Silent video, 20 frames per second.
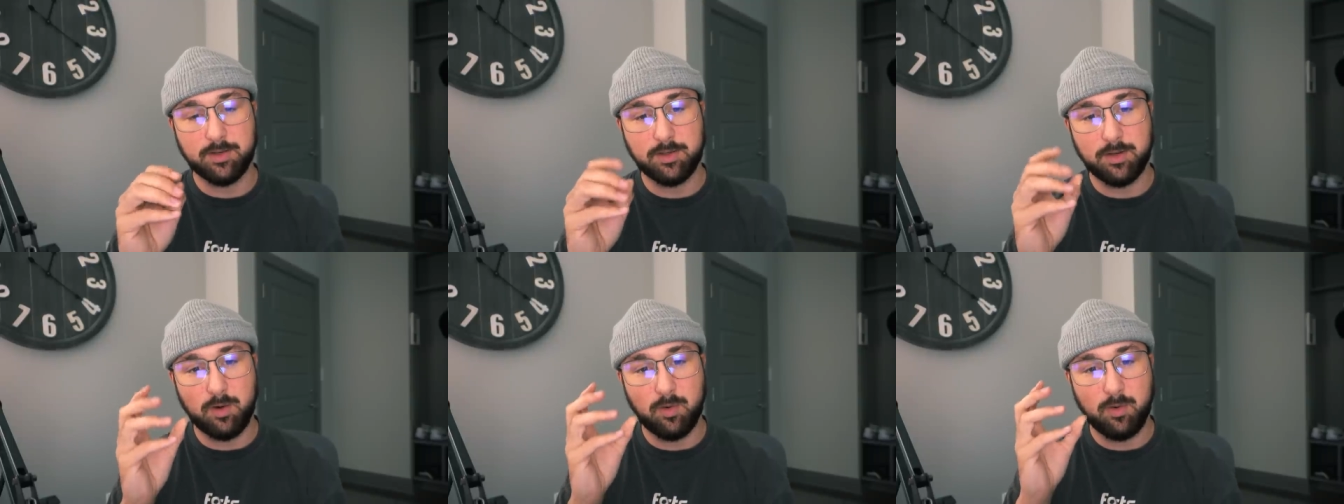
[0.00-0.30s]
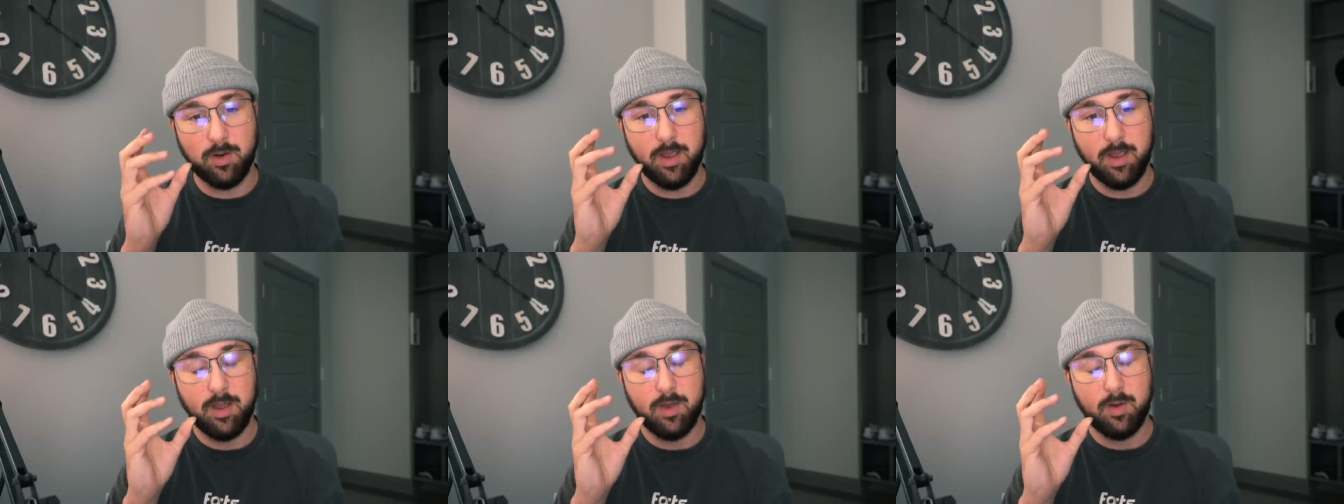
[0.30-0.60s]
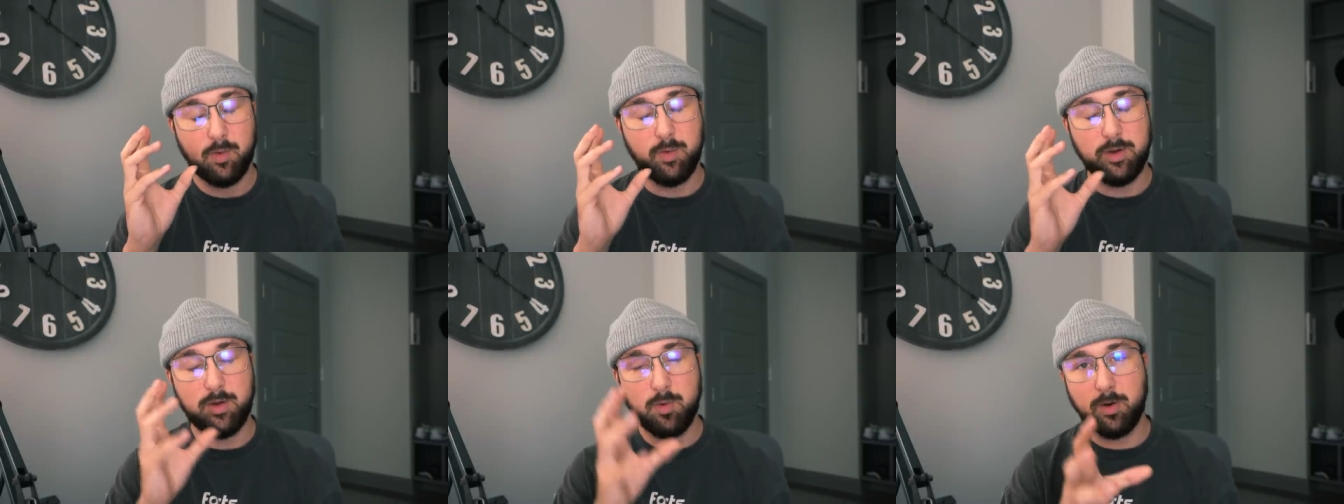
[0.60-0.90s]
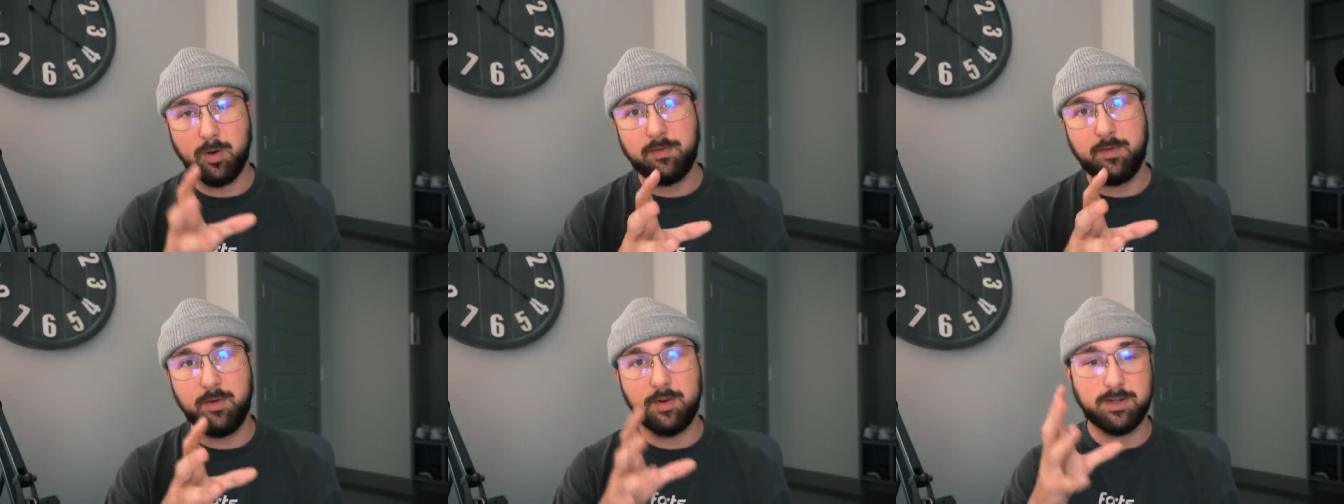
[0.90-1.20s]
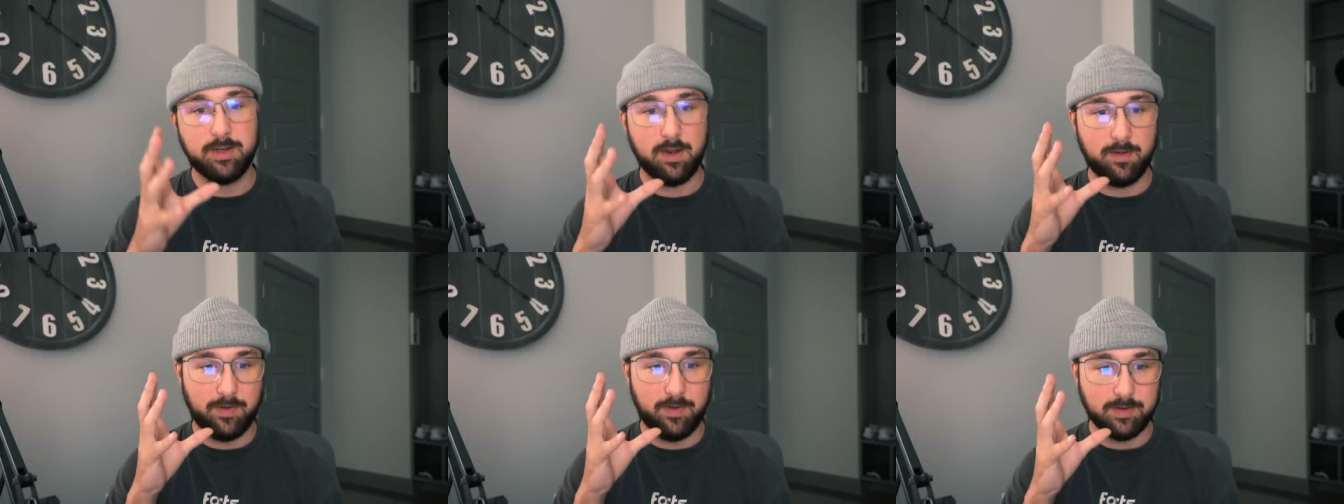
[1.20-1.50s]
So when you work for
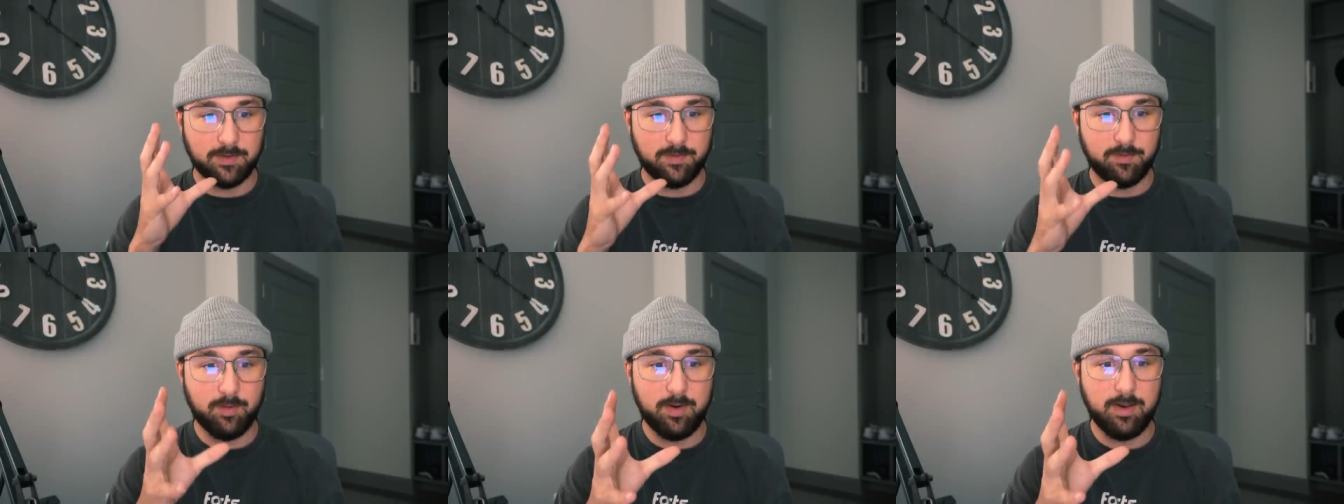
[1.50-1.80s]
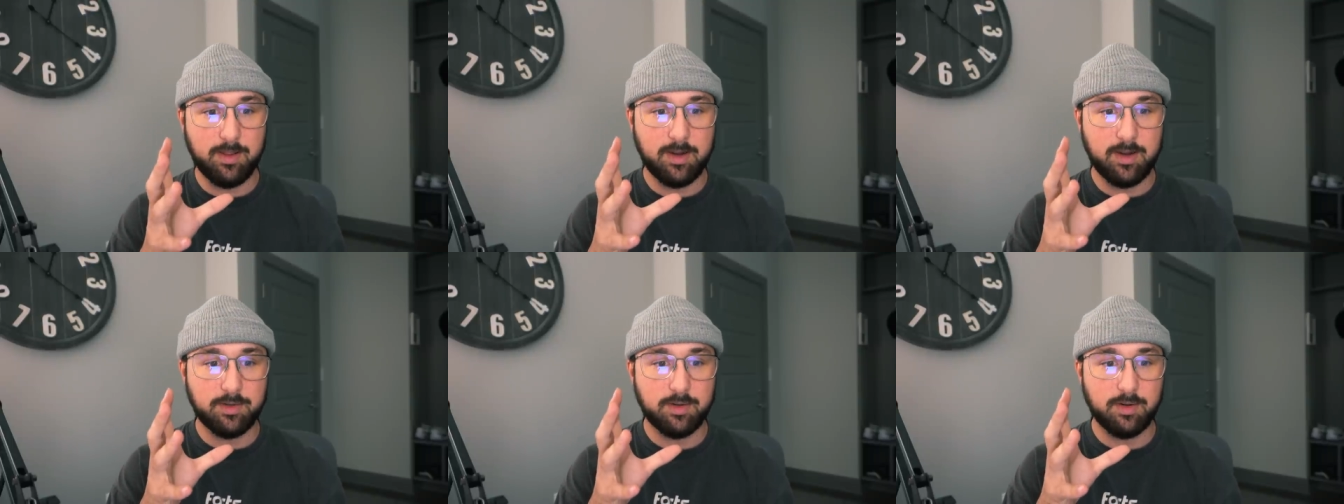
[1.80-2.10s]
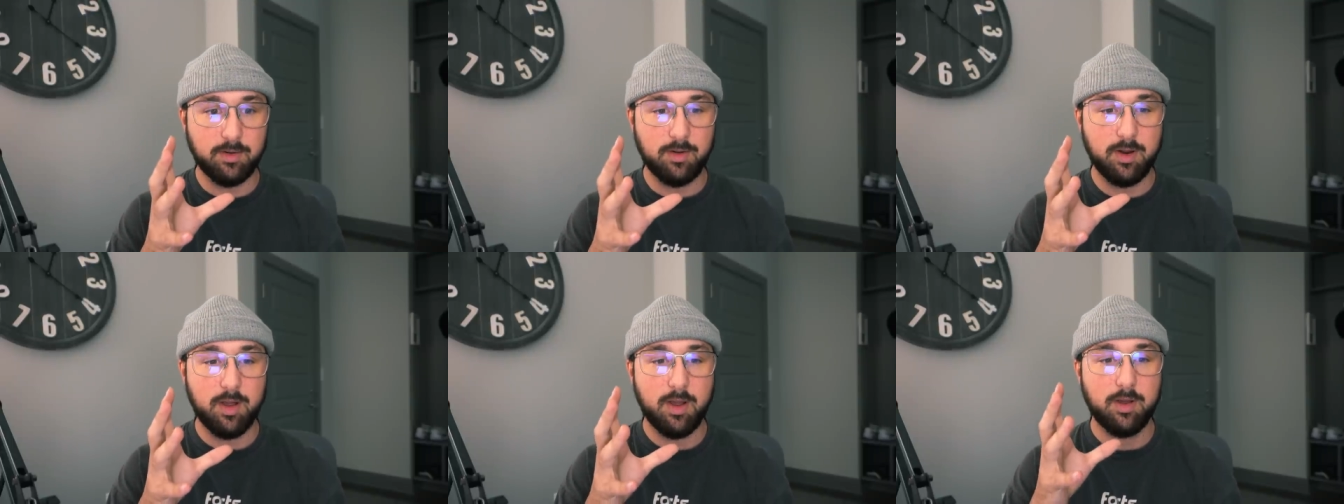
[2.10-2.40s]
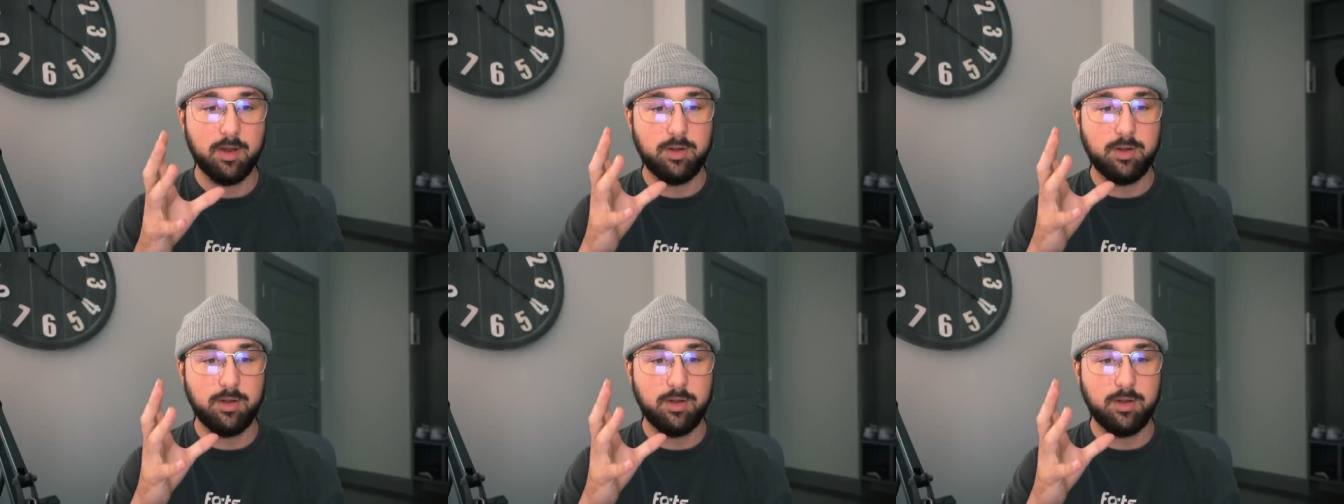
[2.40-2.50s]
yourself as a freelancer,